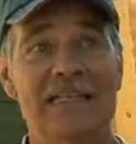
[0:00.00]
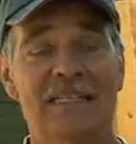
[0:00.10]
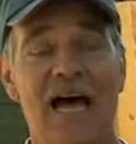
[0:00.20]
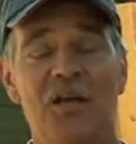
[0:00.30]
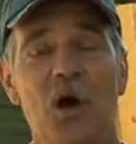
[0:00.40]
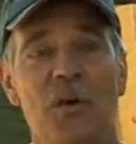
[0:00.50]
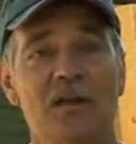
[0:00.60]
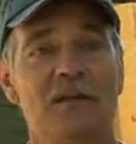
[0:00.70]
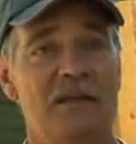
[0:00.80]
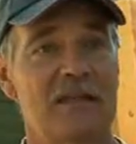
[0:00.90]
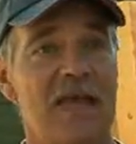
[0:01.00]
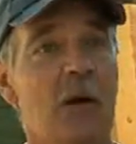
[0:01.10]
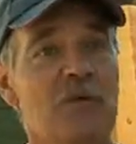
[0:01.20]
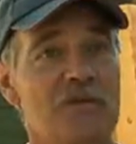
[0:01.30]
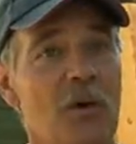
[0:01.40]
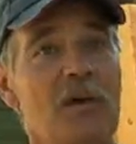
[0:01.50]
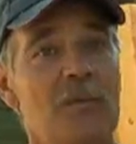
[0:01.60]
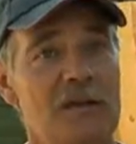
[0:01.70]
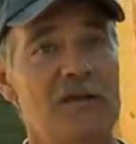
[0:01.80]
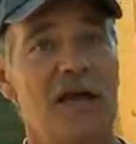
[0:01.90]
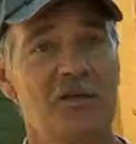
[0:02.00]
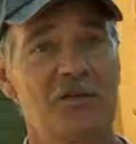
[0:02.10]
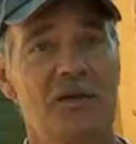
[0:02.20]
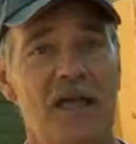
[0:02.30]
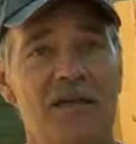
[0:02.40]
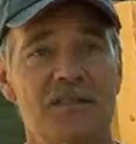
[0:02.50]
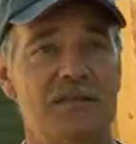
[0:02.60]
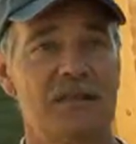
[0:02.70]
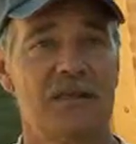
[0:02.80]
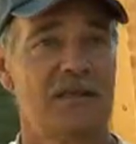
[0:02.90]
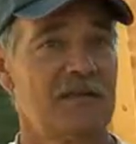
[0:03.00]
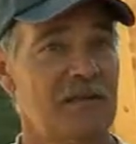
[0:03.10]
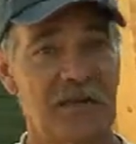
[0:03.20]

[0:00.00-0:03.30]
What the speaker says: not knowing that was going to be the natural case, that